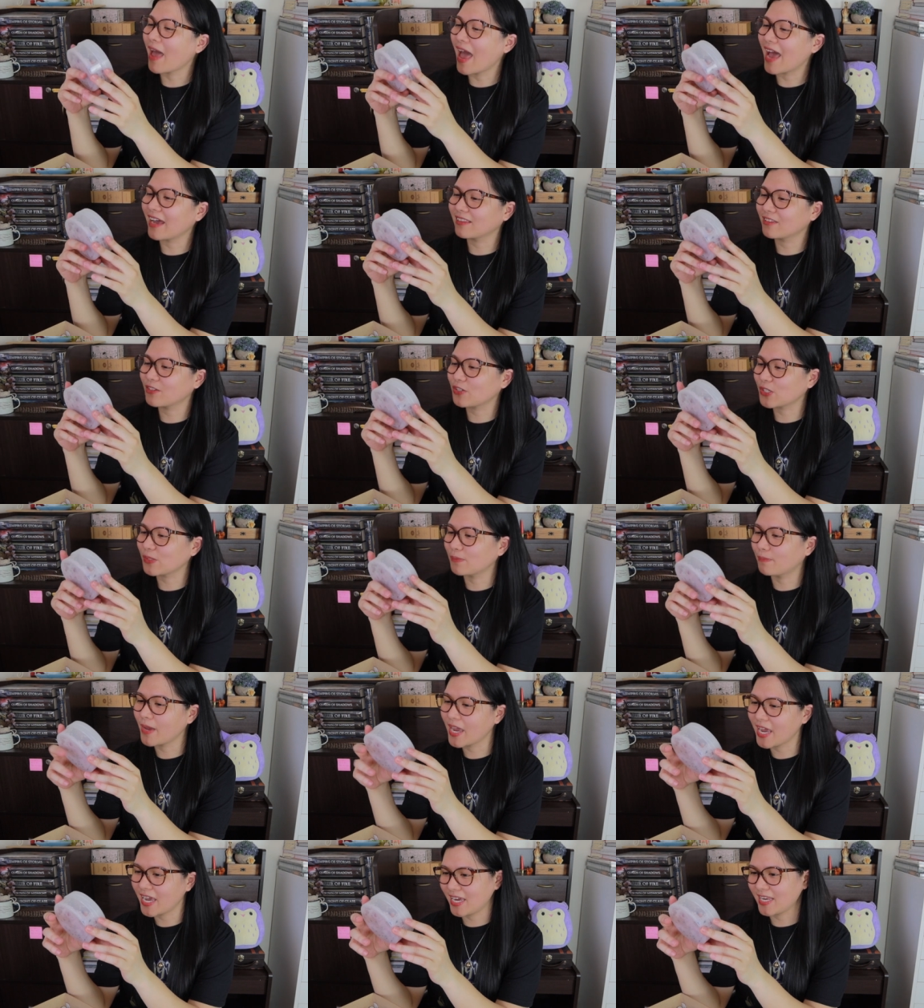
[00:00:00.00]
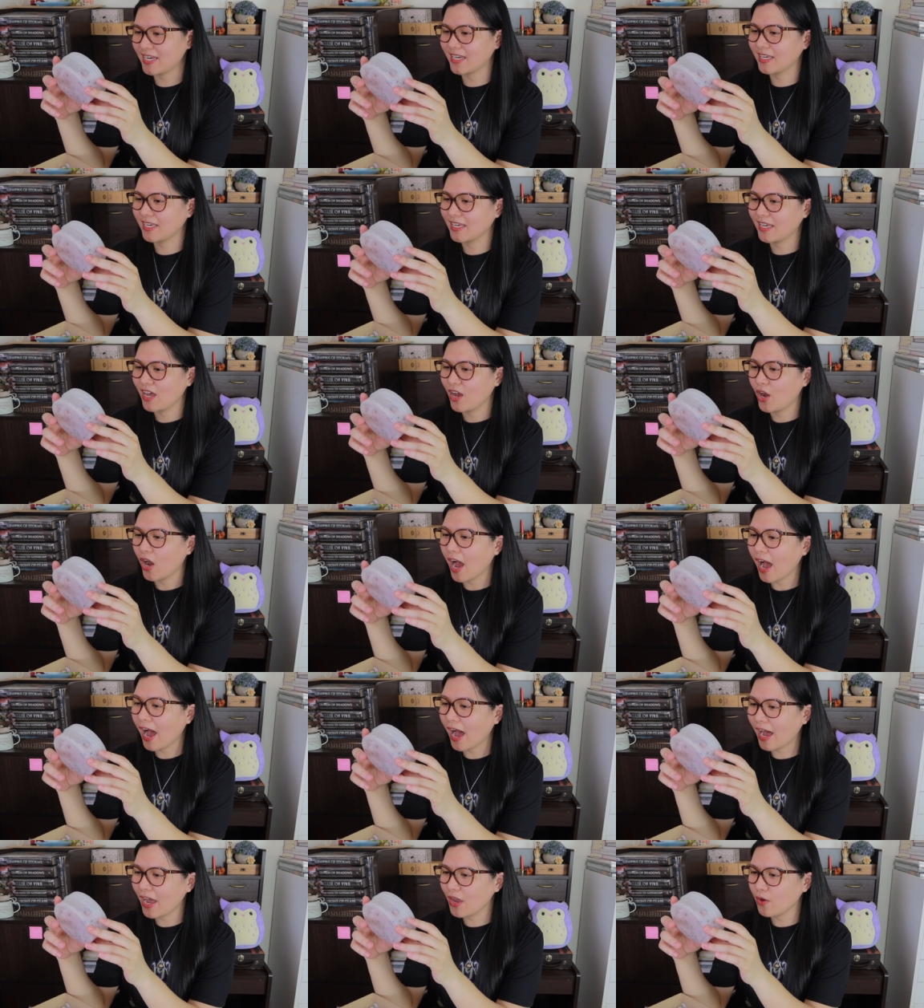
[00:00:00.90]
Magnus Bane.
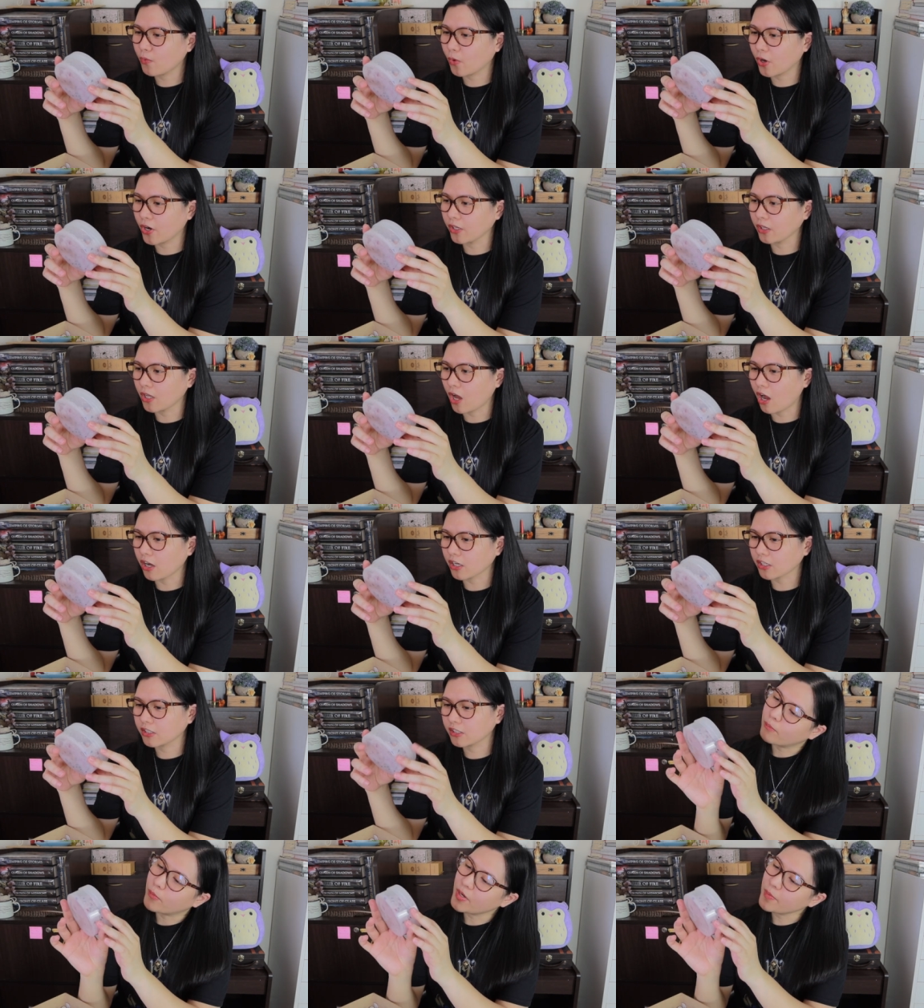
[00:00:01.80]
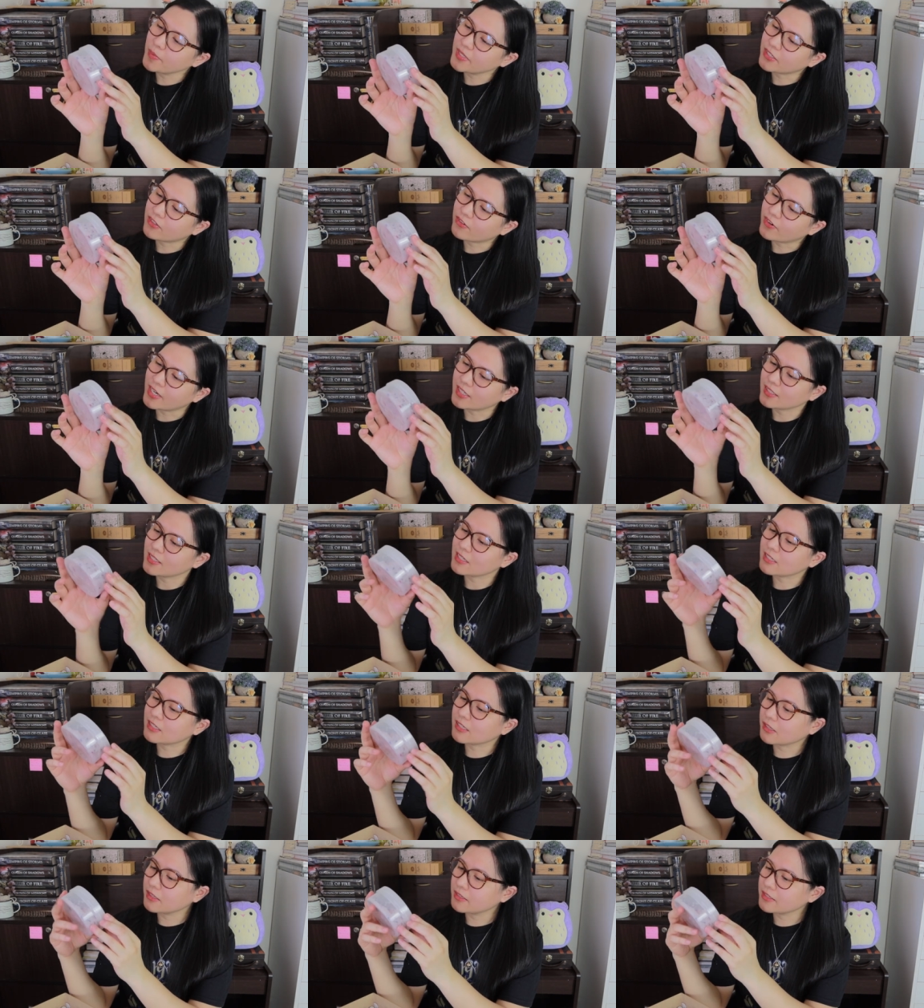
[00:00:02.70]
High Warlock Mermaid Crate
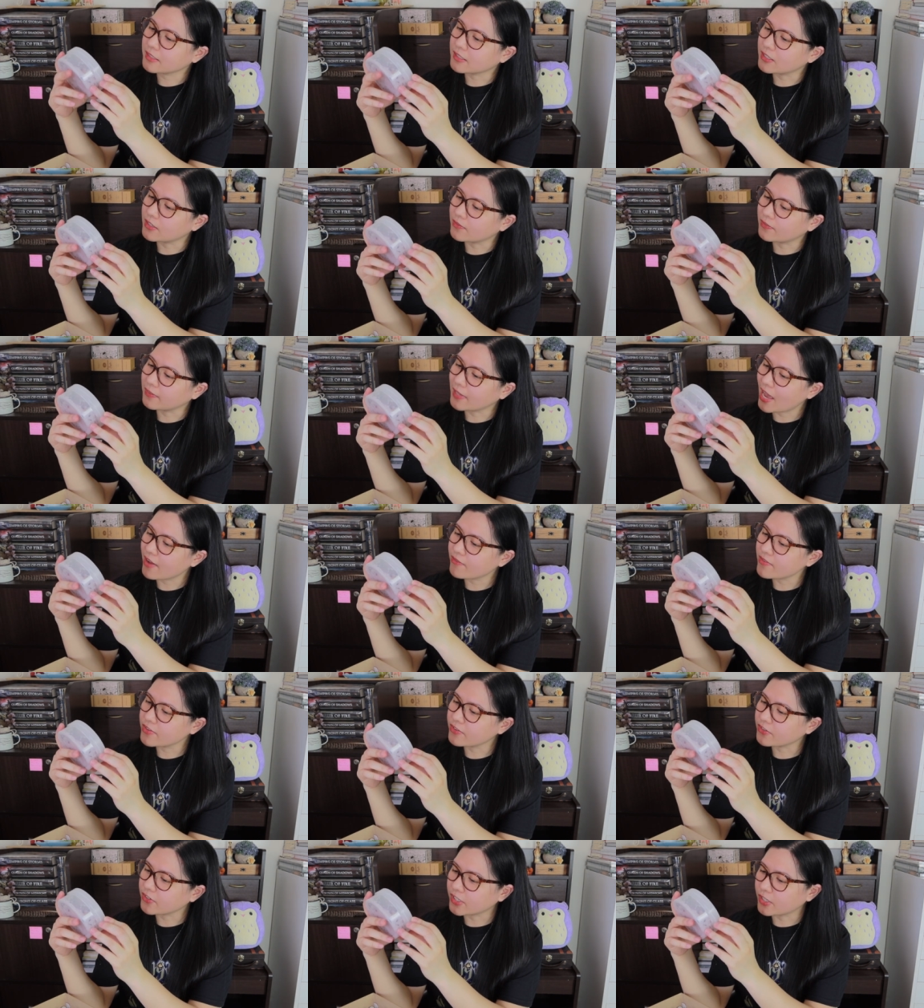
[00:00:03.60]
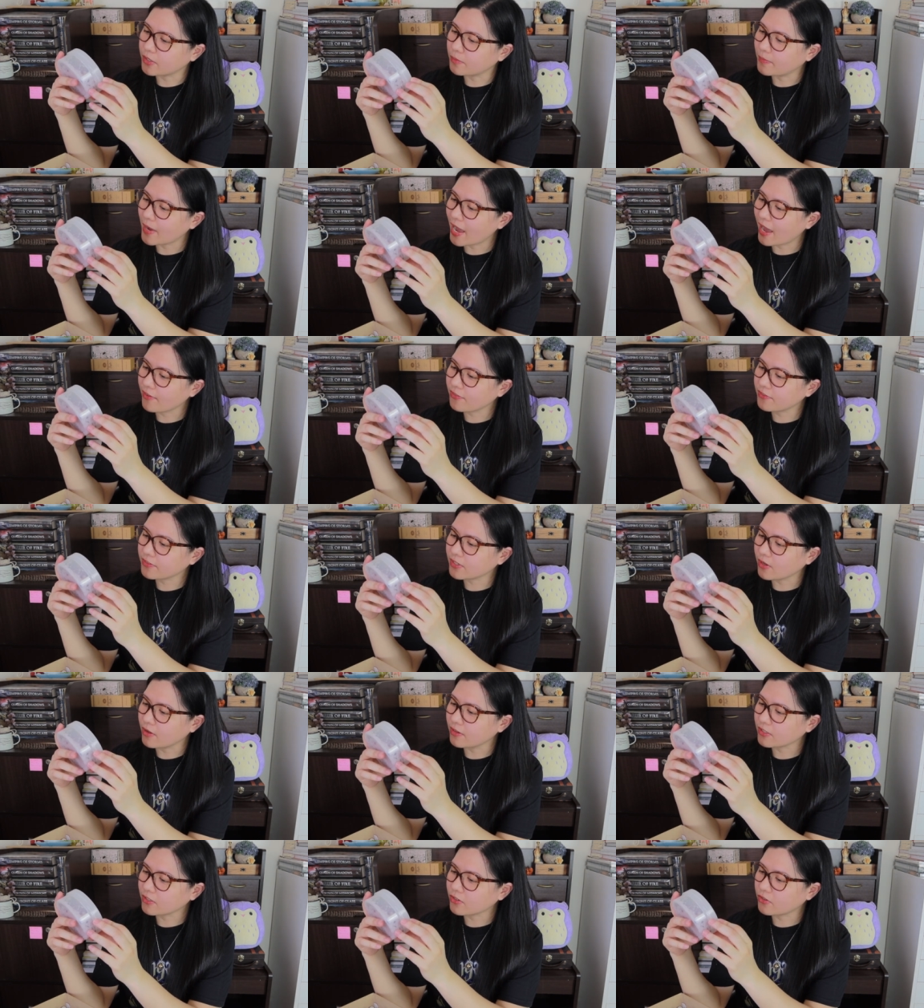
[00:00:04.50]
exclusive lavender bath
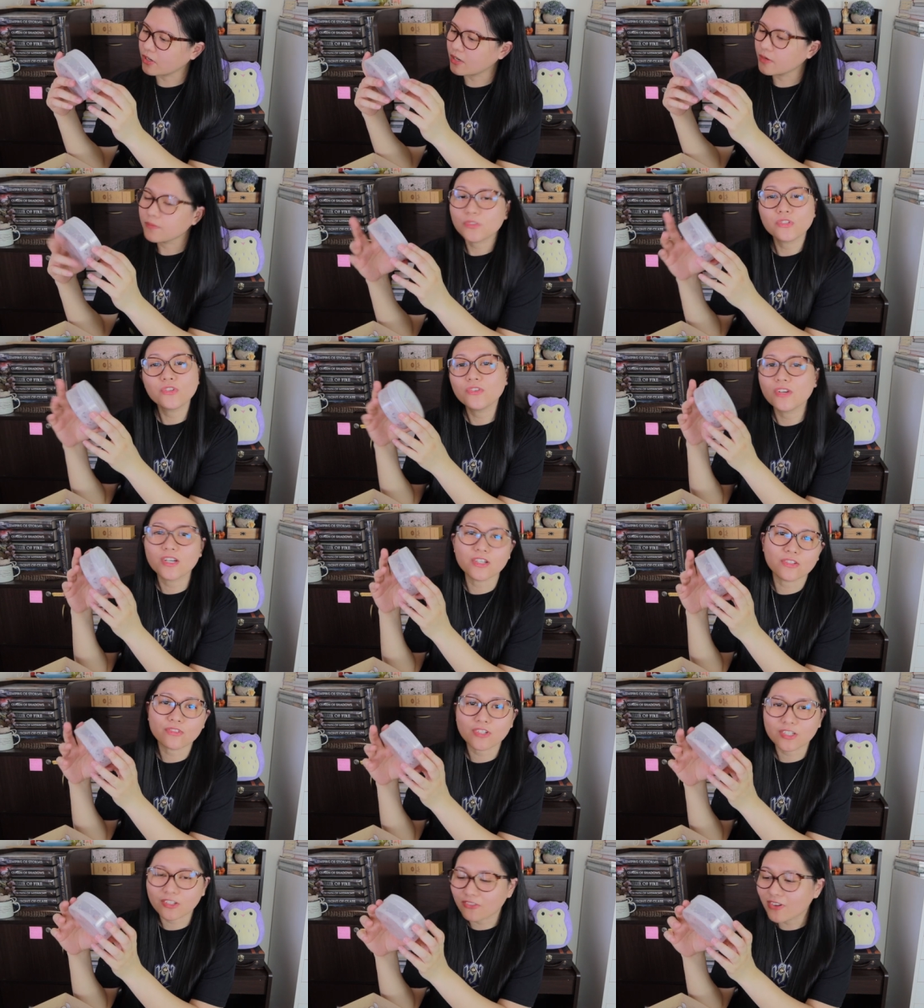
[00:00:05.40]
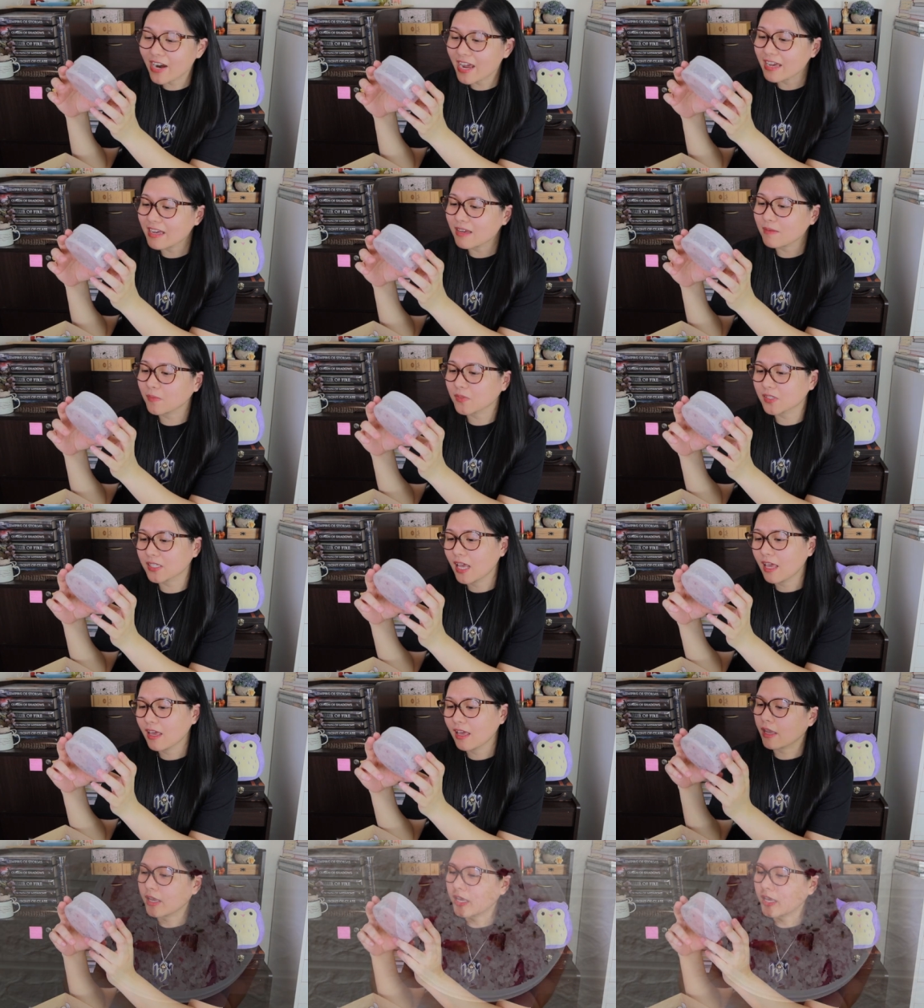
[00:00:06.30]
salt scrub 200 grams